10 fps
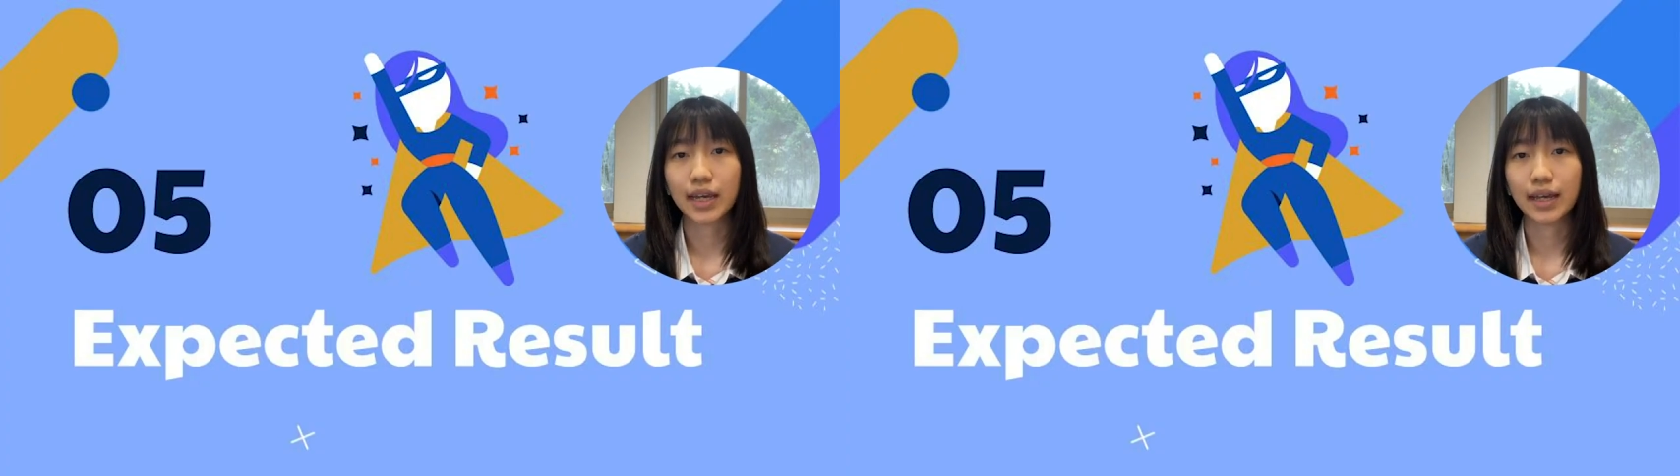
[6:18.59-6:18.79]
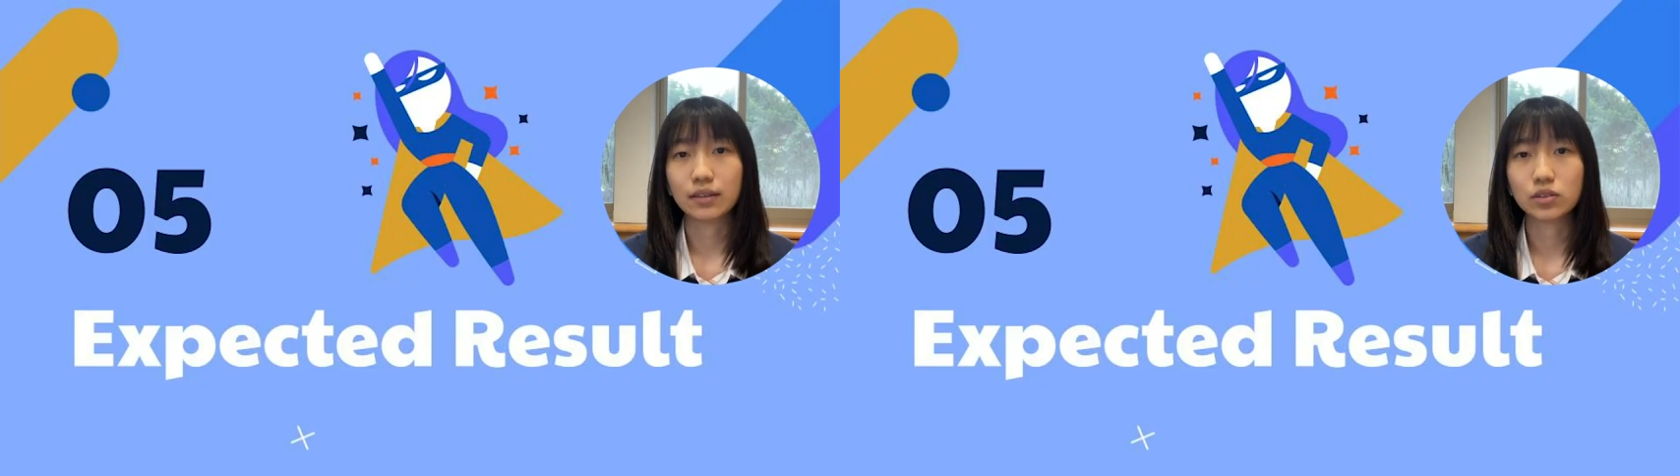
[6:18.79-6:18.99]

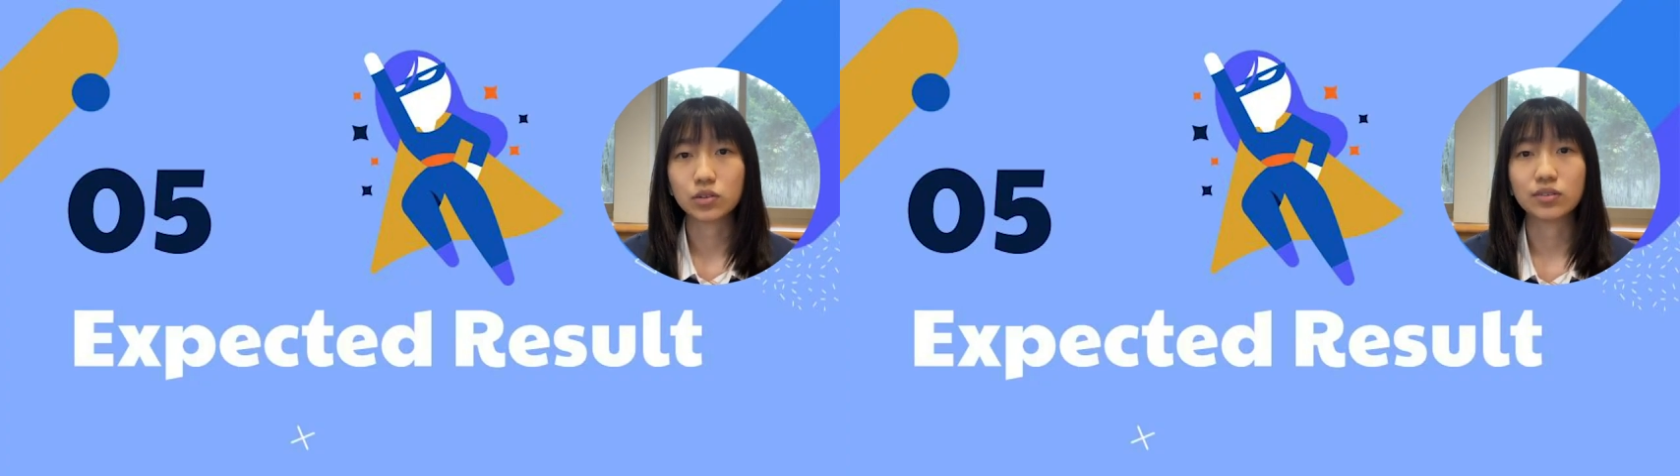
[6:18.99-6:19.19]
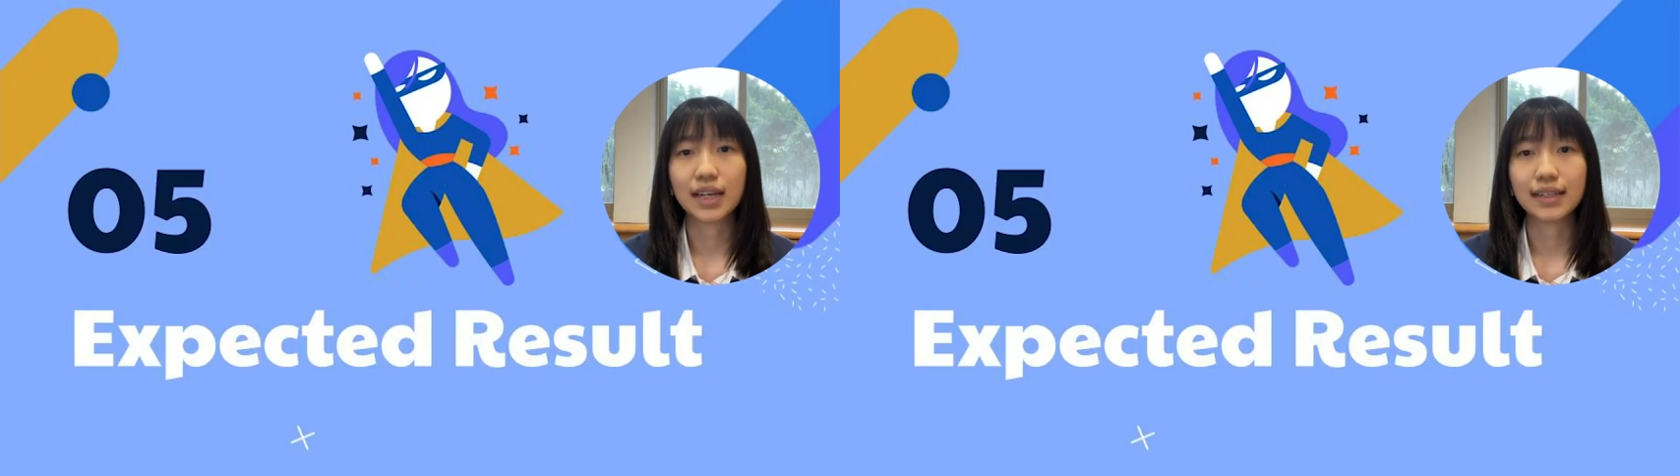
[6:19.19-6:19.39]
and
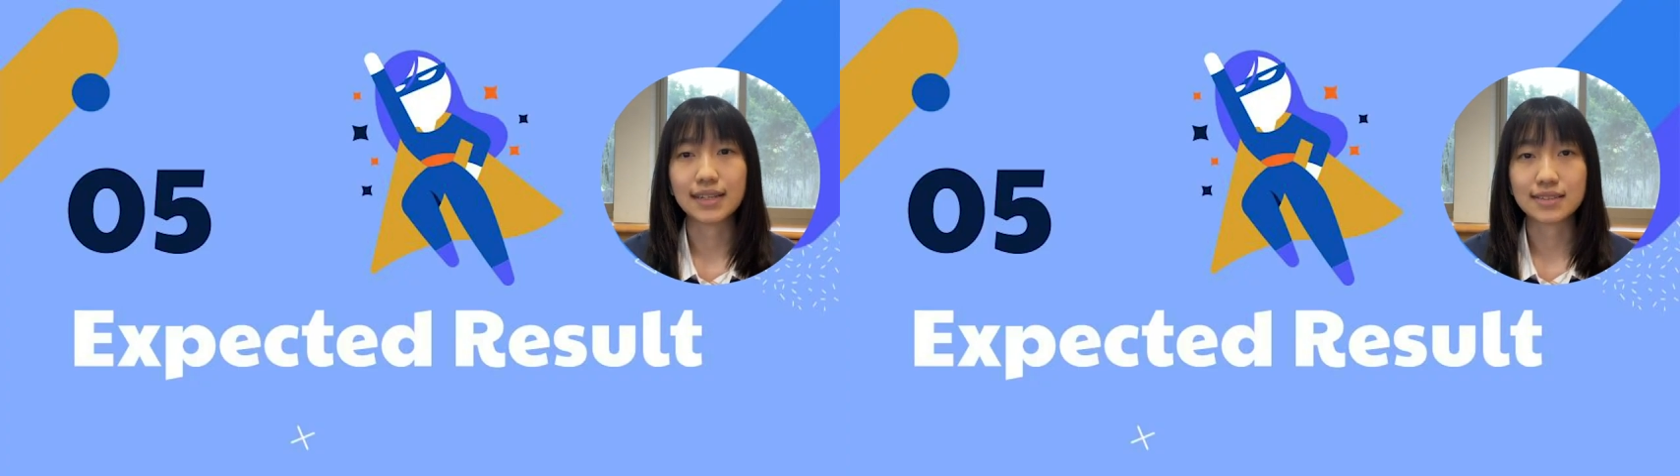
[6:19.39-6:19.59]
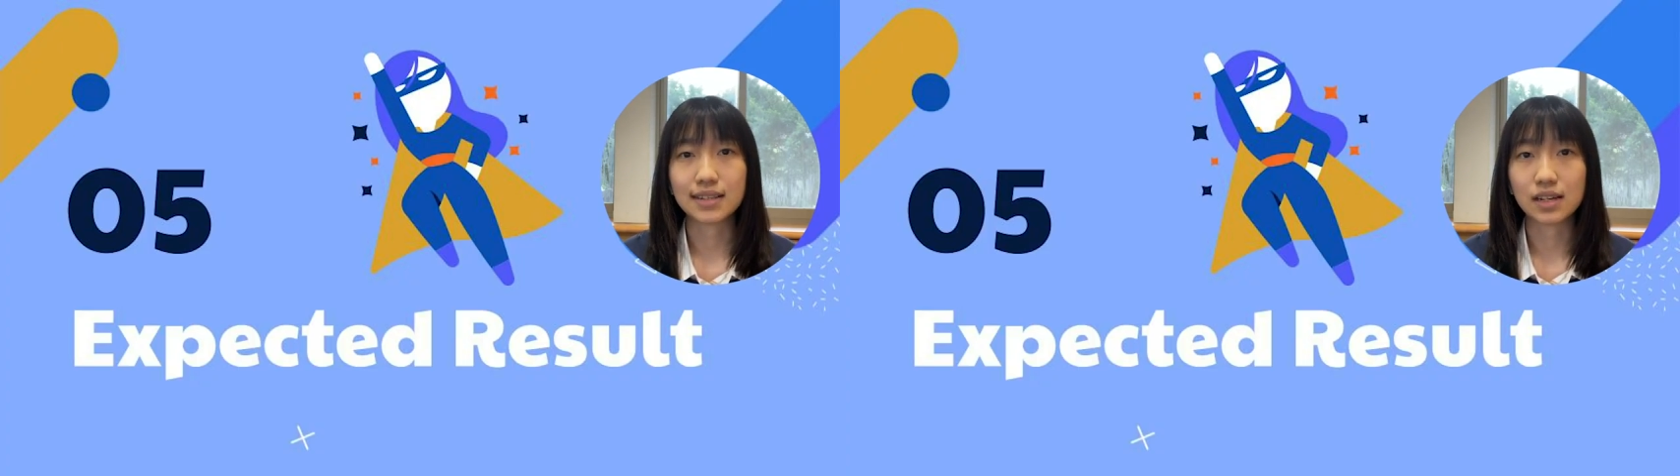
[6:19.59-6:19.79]
do not
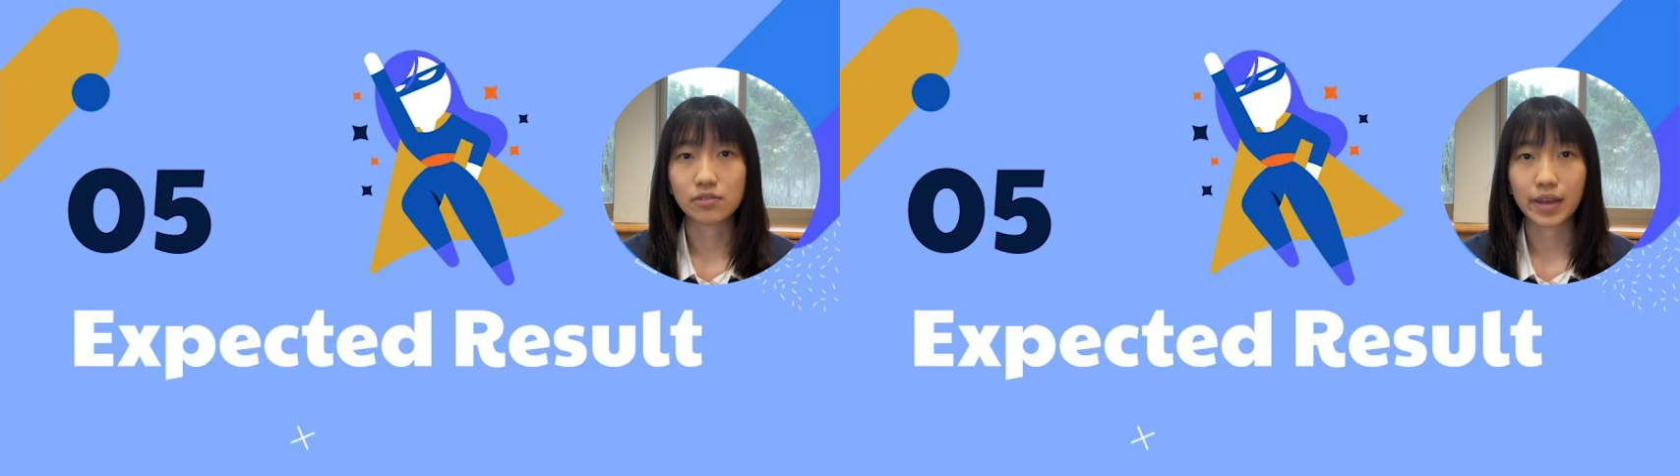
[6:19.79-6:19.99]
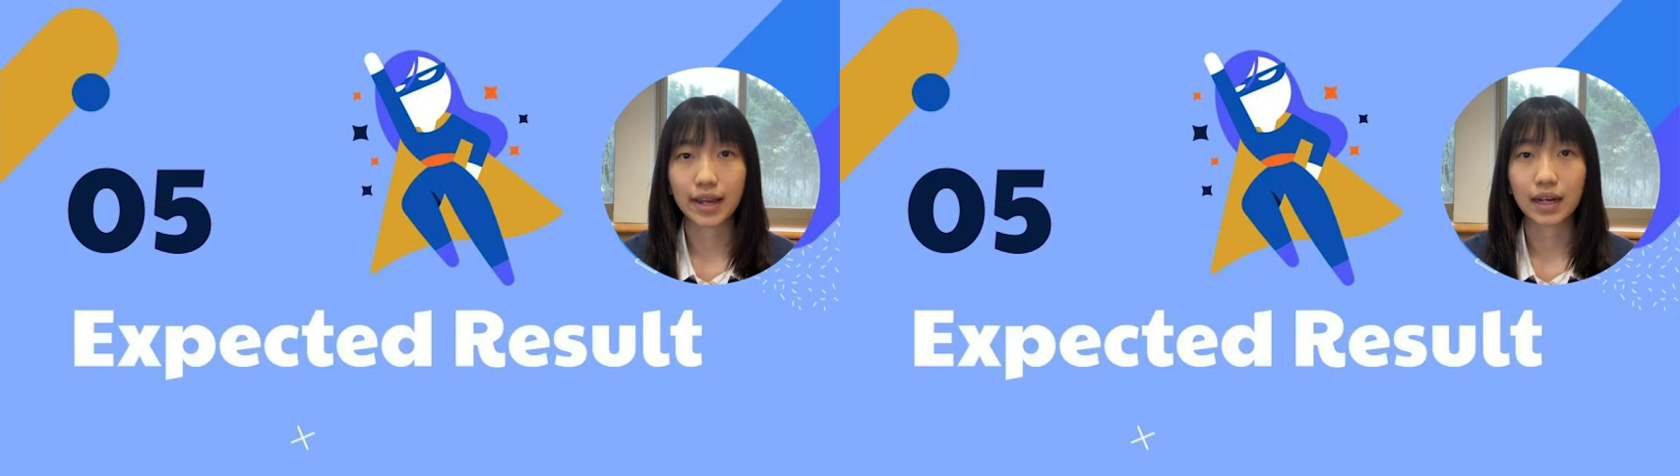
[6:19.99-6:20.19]
easily
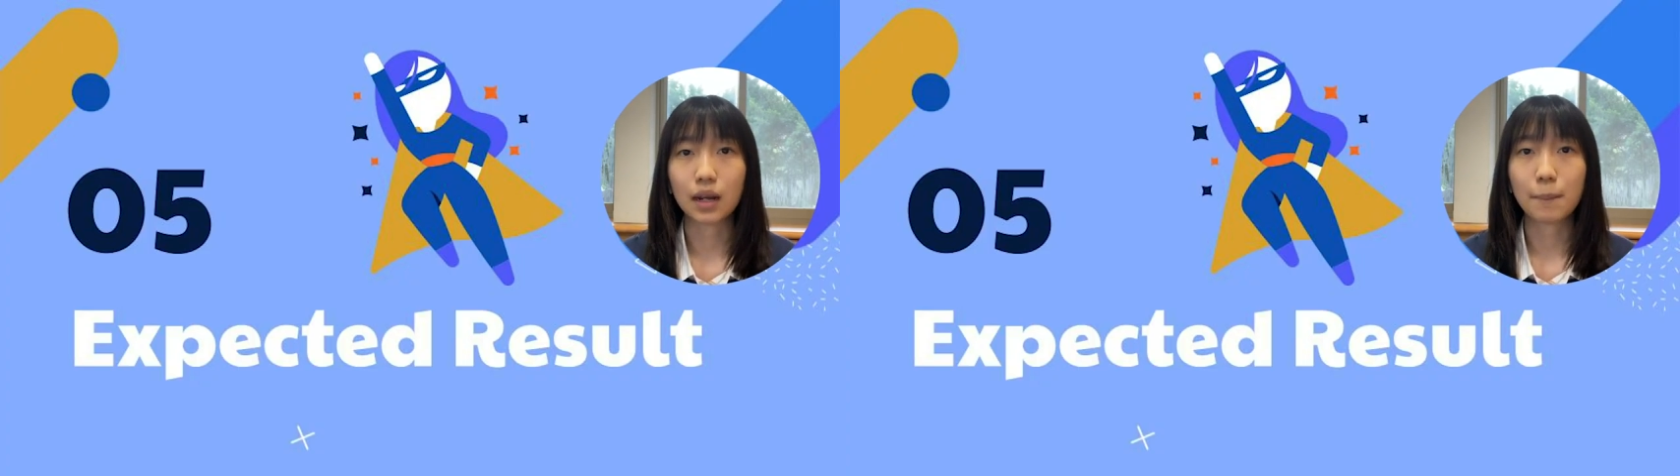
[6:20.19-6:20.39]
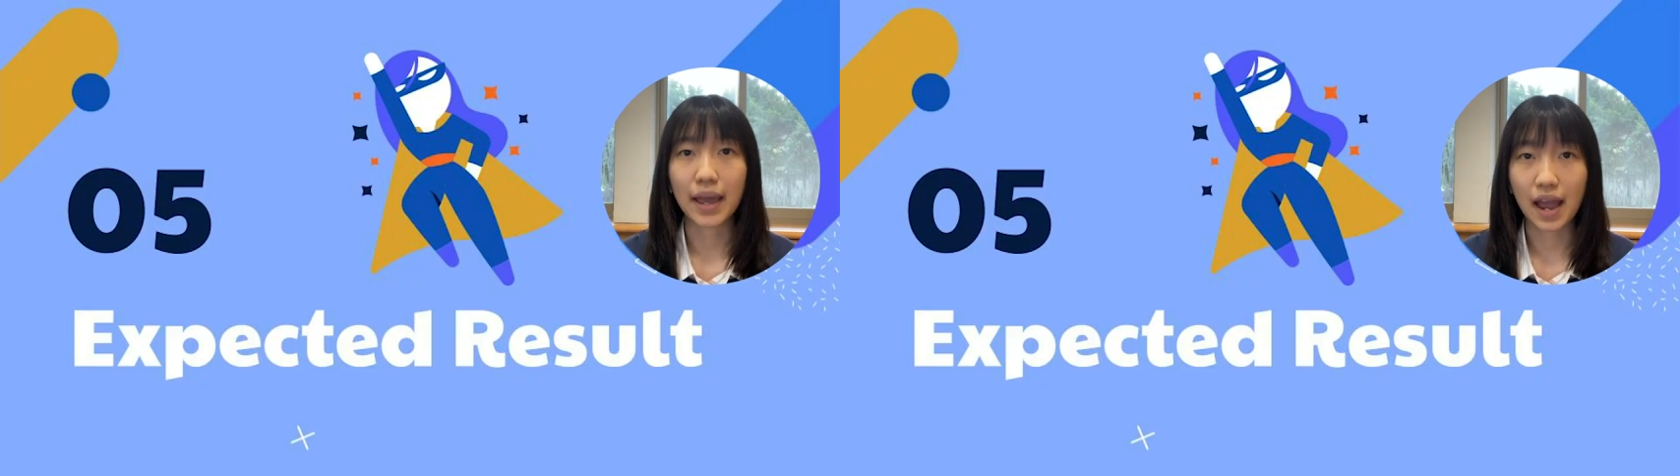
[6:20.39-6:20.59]
affected by